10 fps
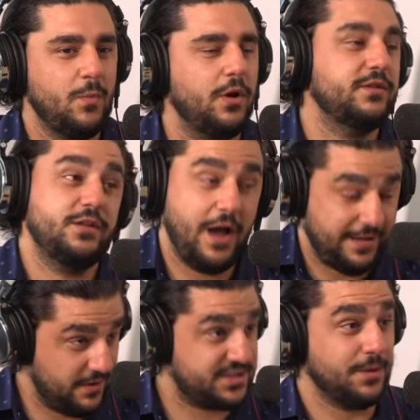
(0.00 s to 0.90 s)
well,
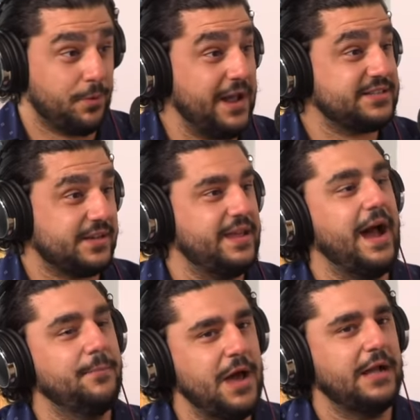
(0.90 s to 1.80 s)
surprisingly,
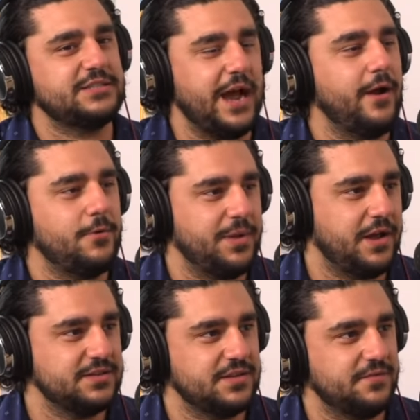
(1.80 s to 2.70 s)
I'm not tired
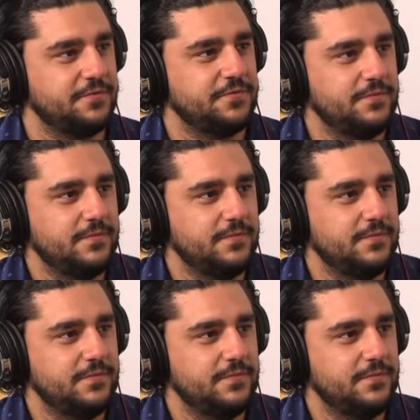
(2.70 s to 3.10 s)
because of